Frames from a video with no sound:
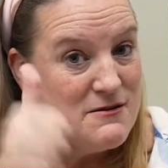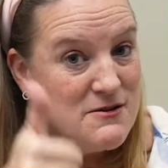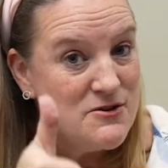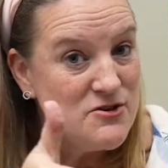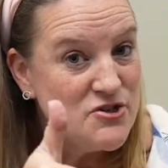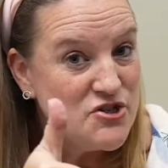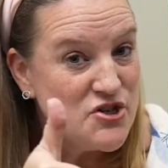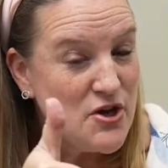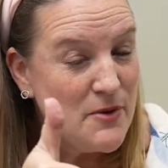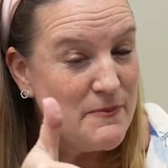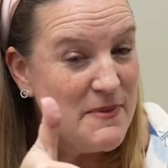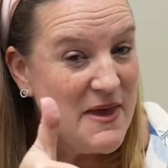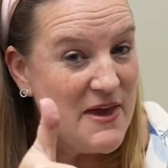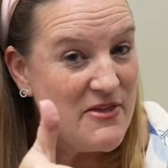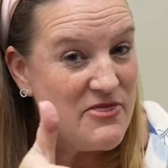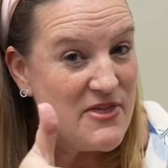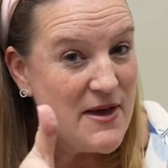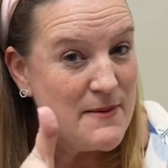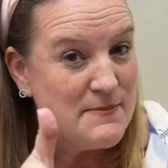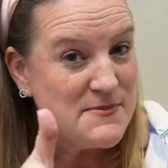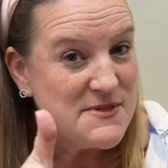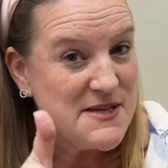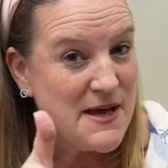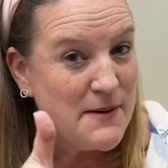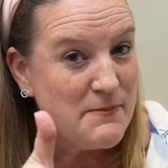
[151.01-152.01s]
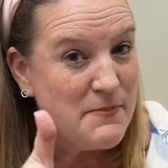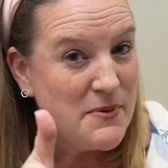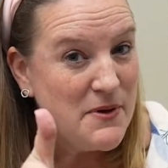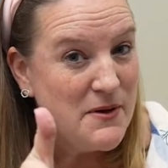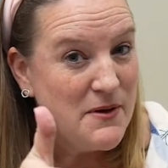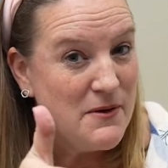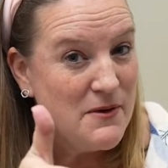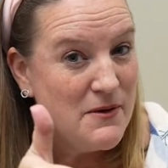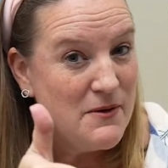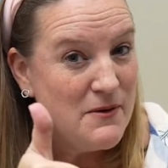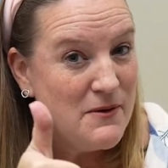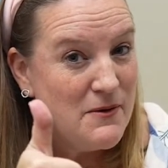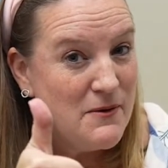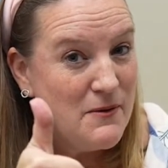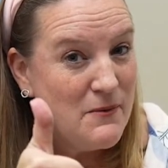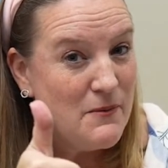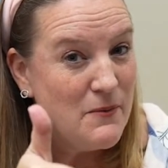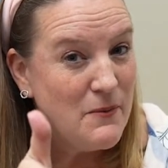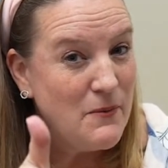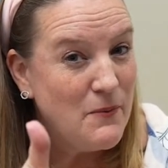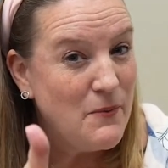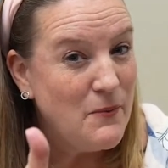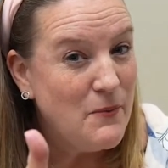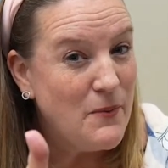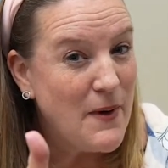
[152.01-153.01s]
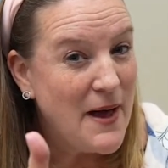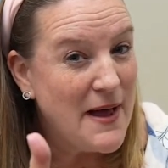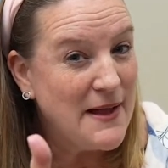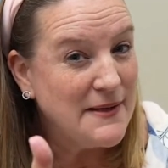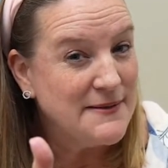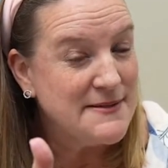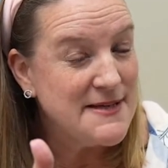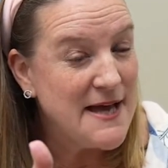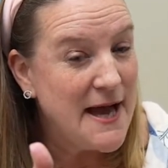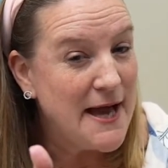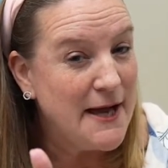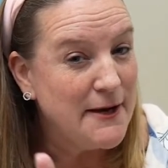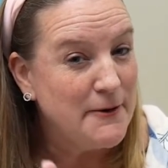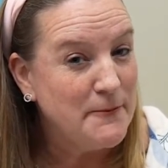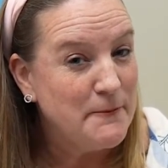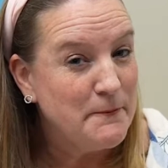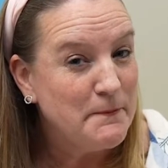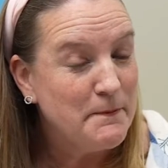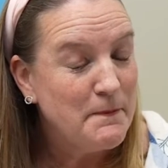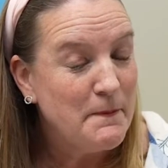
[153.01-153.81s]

Show me a thumbs up. Well done.